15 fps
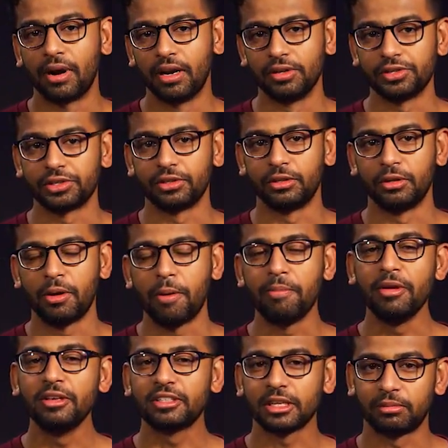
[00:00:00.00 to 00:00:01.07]
browser, a
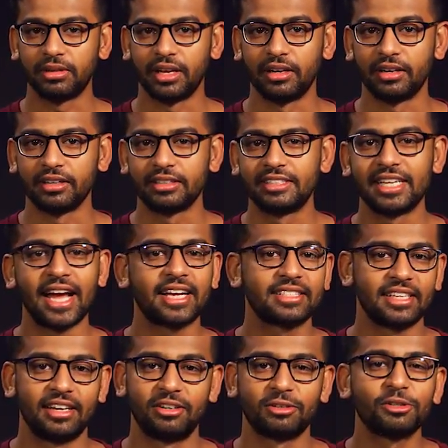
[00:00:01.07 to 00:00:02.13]
music player,
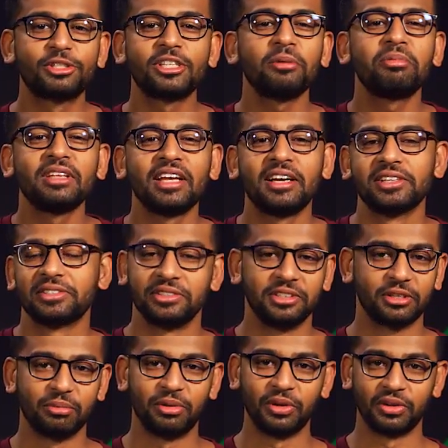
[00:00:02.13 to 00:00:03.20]
text editor, or something else on your
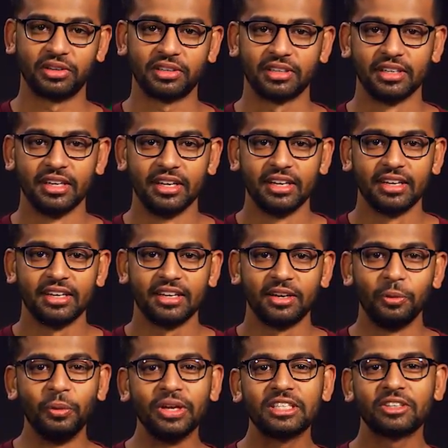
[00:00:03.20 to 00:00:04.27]
computer.
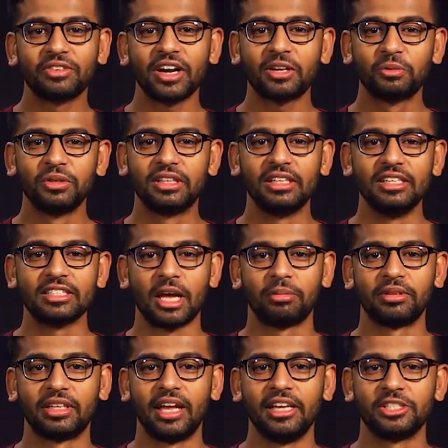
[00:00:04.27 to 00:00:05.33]
We interact with these
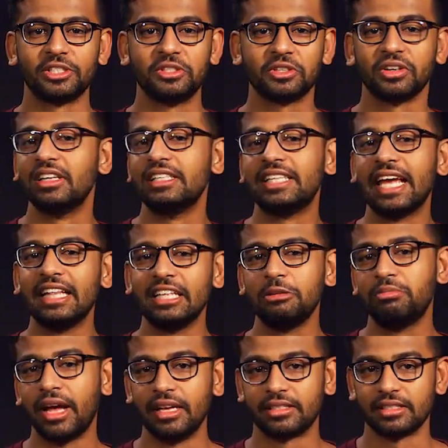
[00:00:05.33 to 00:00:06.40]
applications on a daily
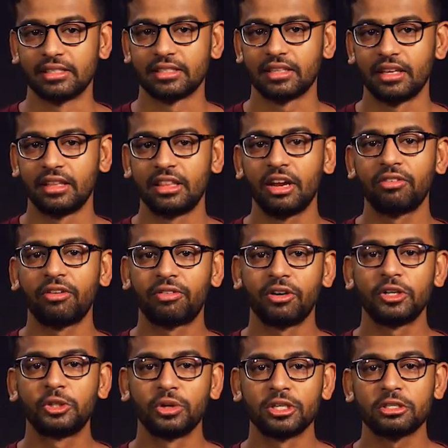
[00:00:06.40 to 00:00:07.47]
basis. They're referred to